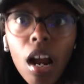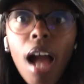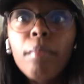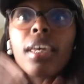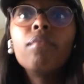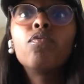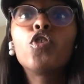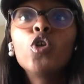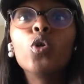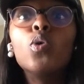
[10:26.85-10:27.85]
I'm
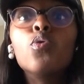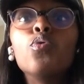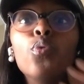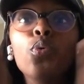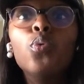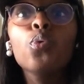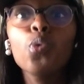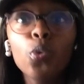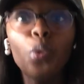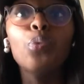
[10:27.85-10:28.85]

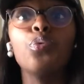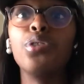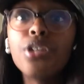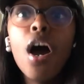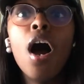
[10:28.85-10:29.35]
confused.